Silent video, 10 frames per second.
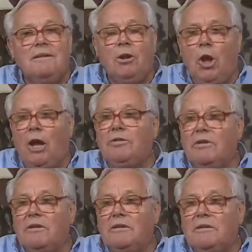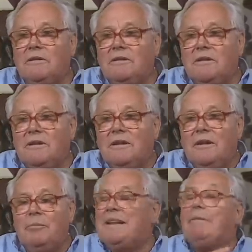A lot.
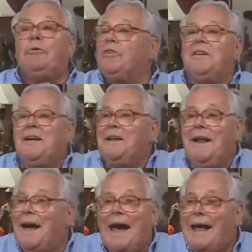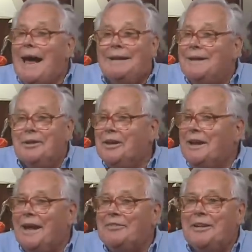But I didn't
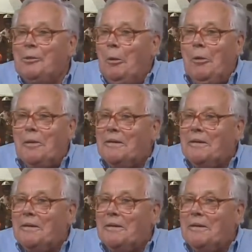realize it at all.